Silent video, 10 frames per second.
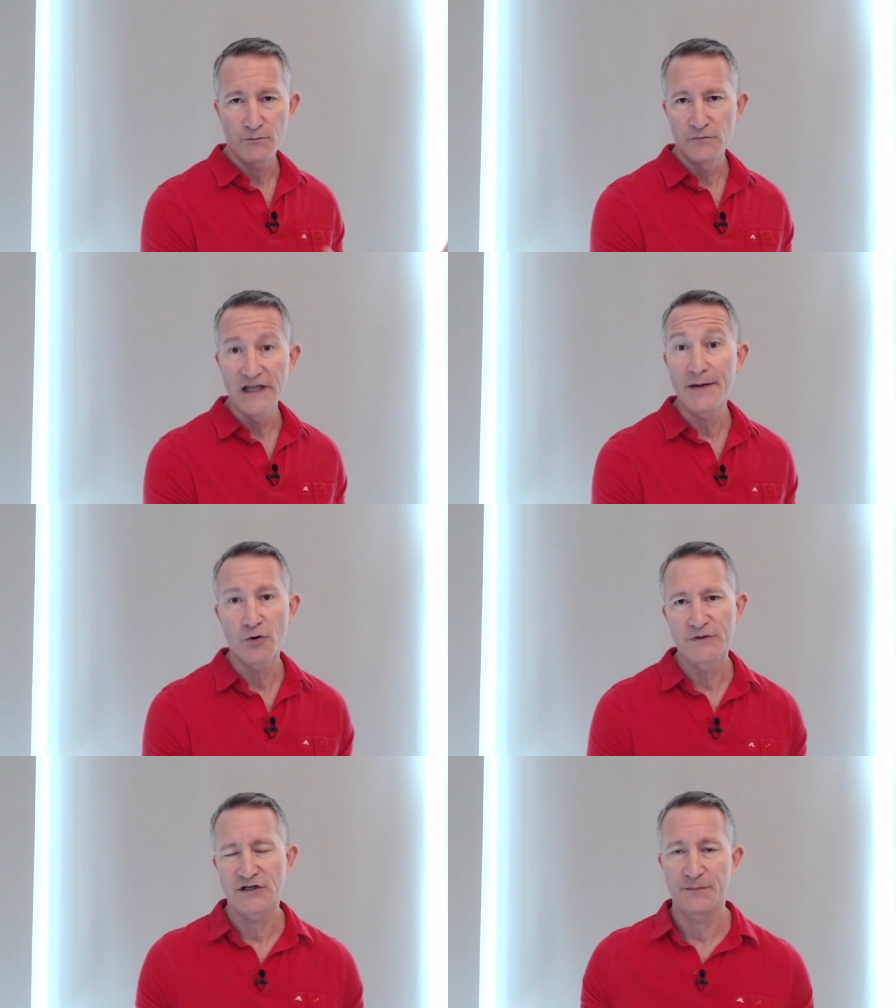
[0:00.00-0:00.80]
labor
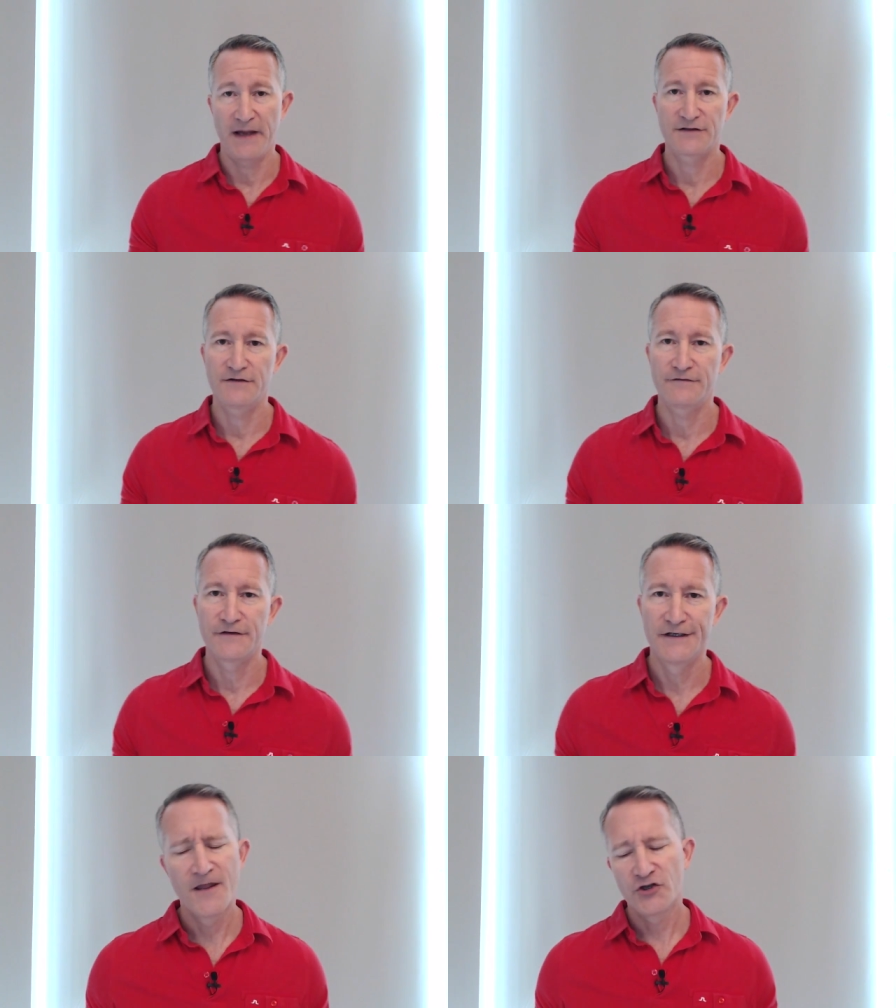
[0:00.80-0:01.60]
was expensive.
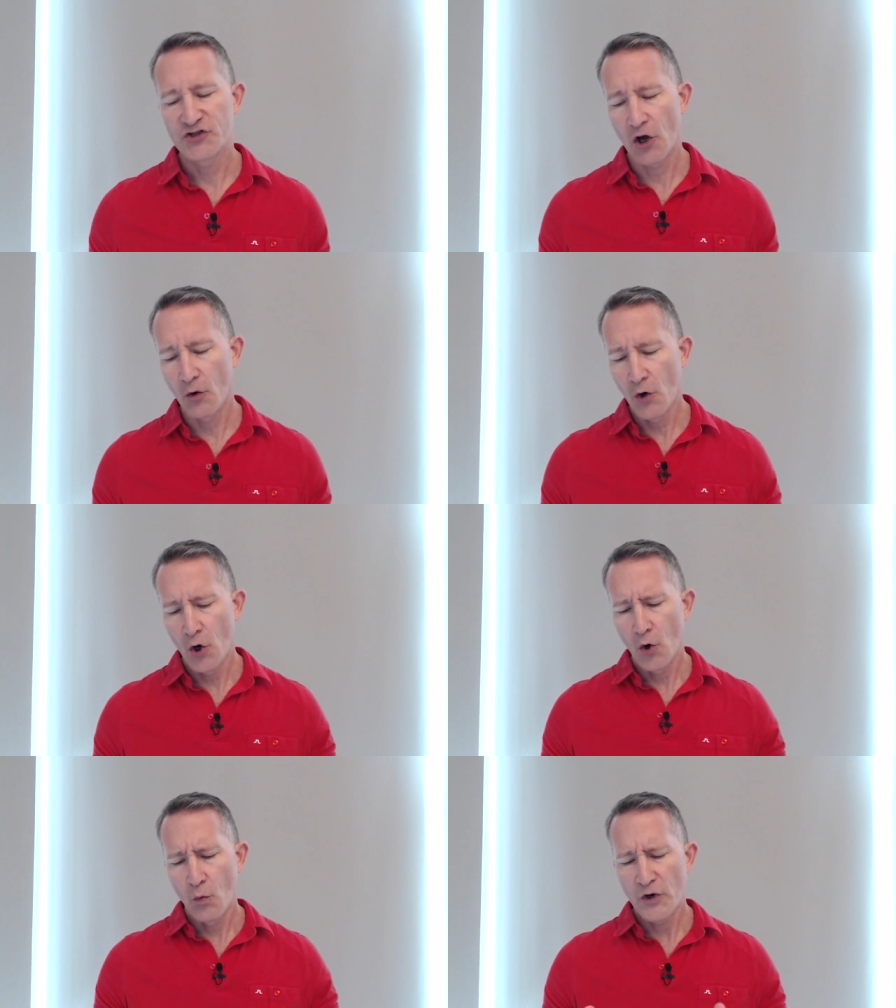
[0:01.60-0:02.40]

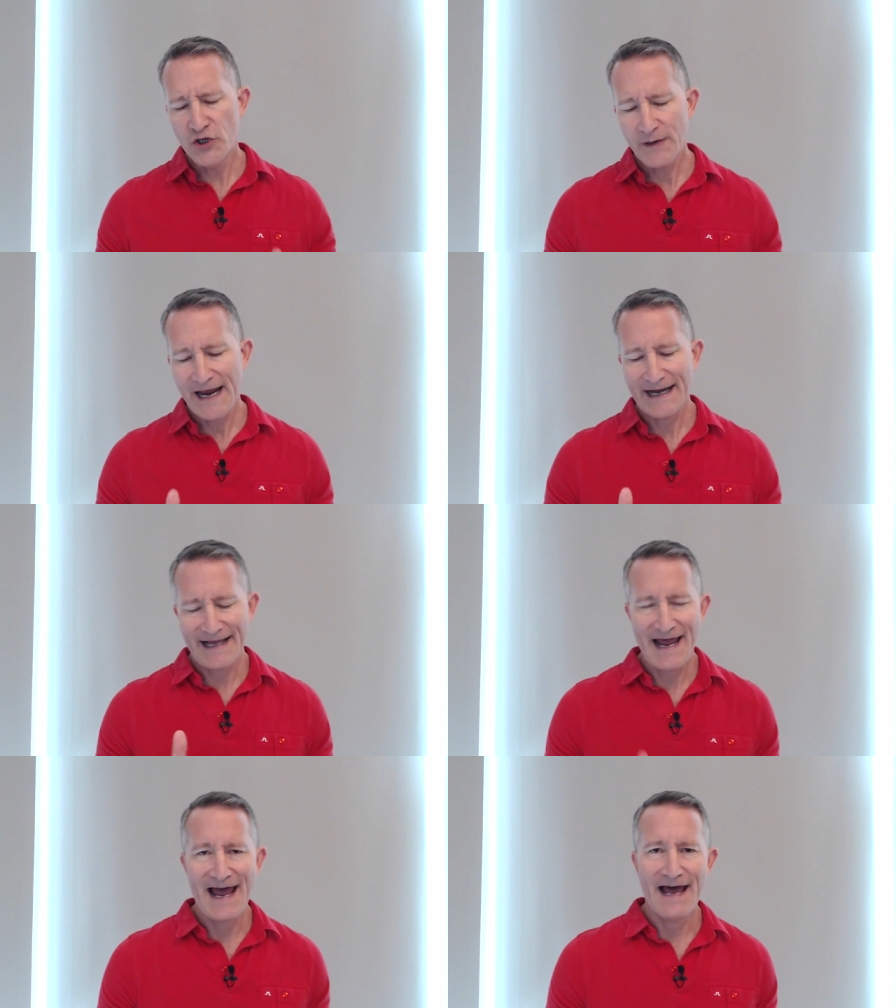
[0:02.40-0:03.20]
So when you
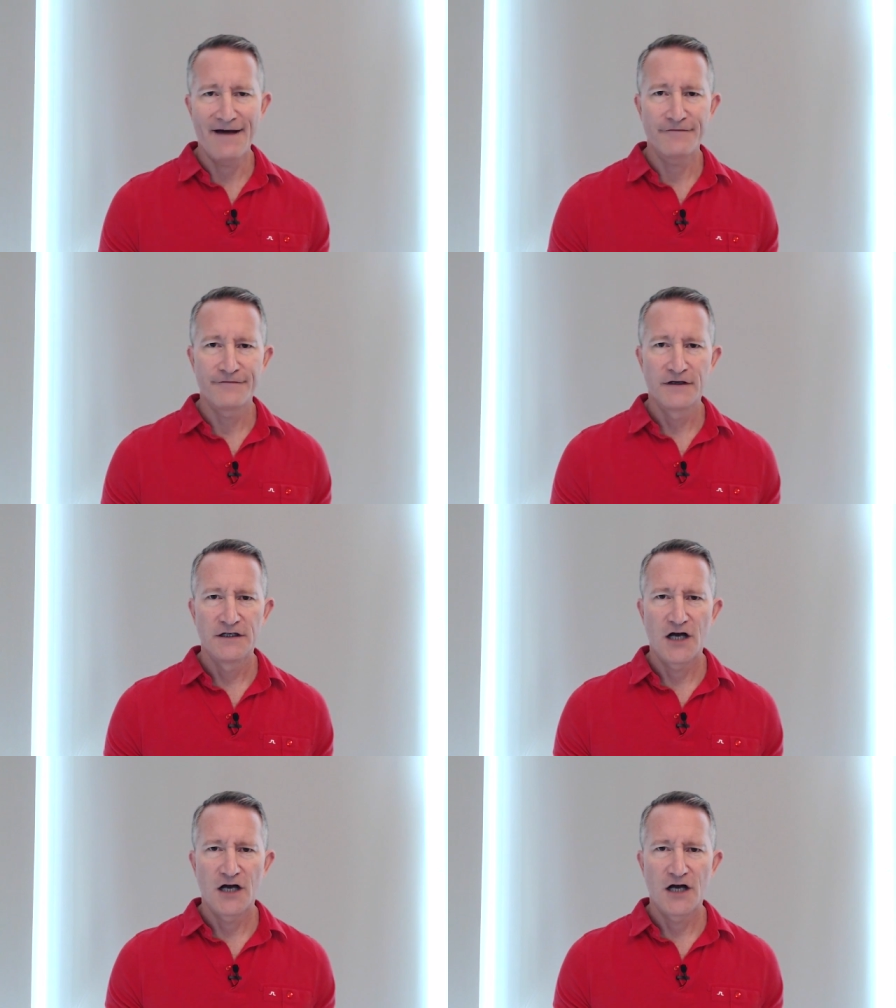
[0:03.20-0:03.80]
can't have